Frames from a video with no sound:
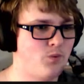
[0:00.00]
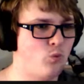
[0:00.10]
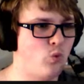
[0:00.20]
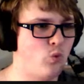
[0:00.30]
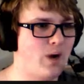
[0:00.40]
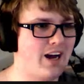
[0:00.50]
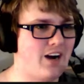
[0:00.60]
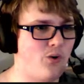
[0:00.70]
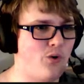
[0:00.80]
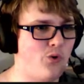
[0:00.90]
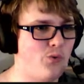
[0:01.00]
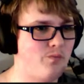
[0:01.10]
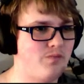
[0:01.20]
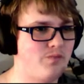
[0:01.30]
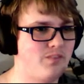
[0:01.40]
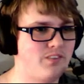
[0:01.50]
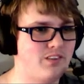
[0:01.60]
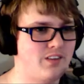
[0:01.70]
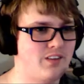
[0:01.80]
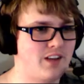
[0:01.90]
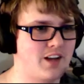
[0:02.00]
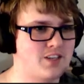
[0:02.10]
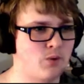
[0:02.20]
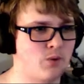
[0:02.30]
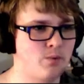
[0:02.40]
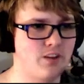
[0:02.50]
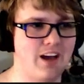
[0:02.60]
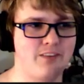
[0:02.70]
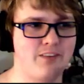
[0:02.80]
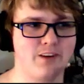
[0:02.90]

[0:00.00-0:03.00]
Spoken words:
Wow. I guess I won't be laughing